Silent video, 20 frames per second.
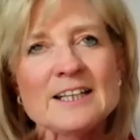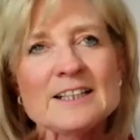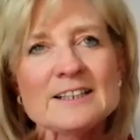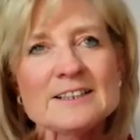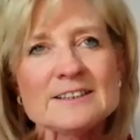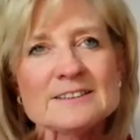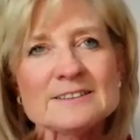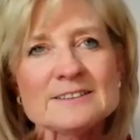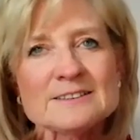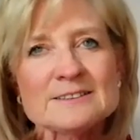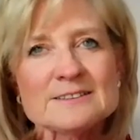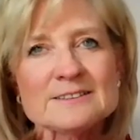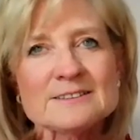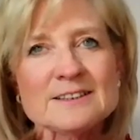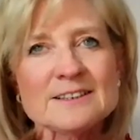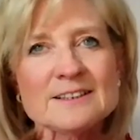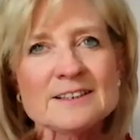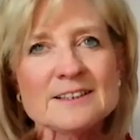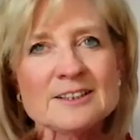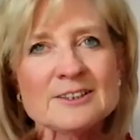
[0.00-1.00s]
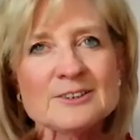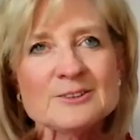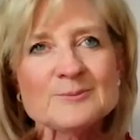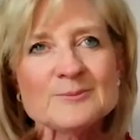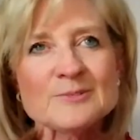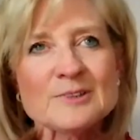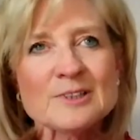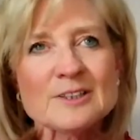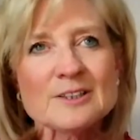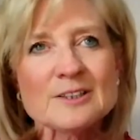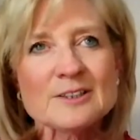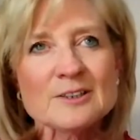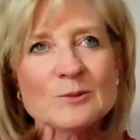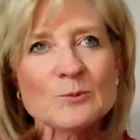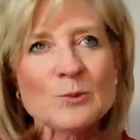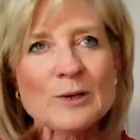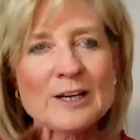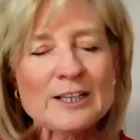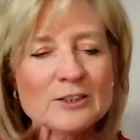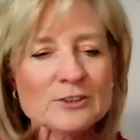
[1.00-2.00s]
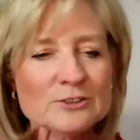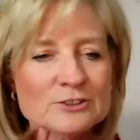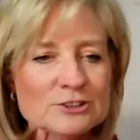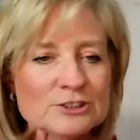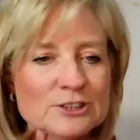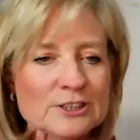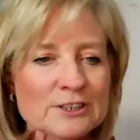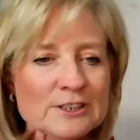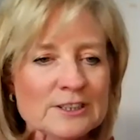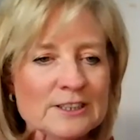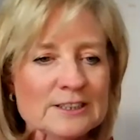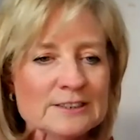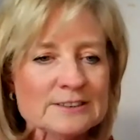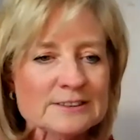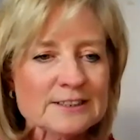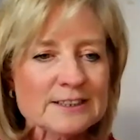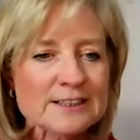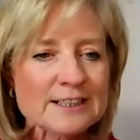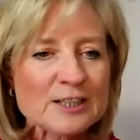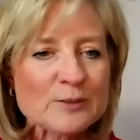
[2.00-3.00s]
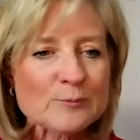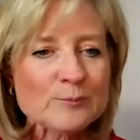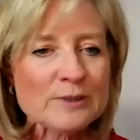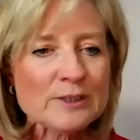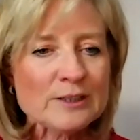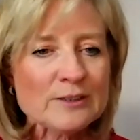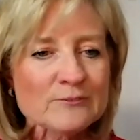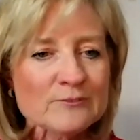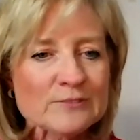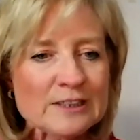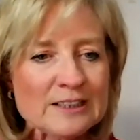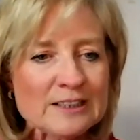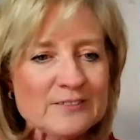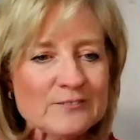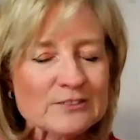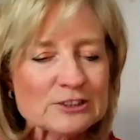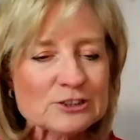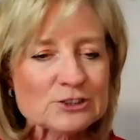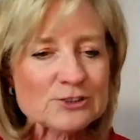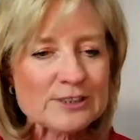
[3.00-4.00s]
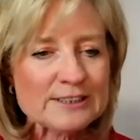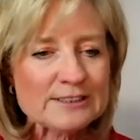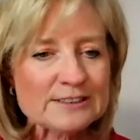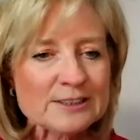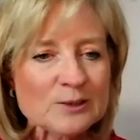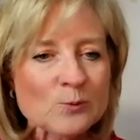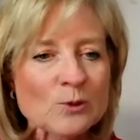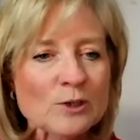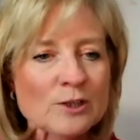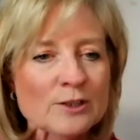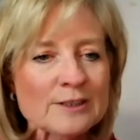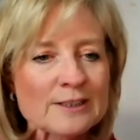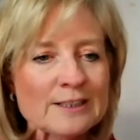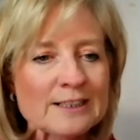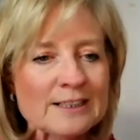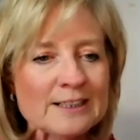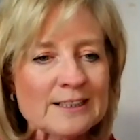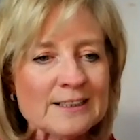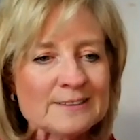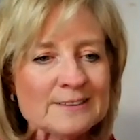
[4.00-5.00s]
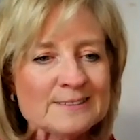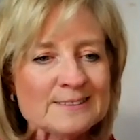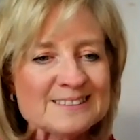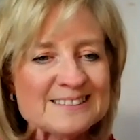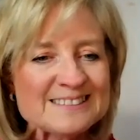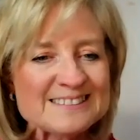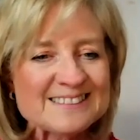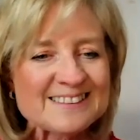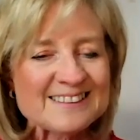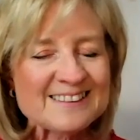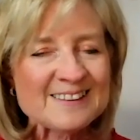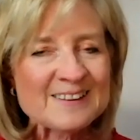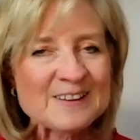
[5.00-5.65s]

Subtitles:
it's, you know, weight loss journey can be a really frustrating one, and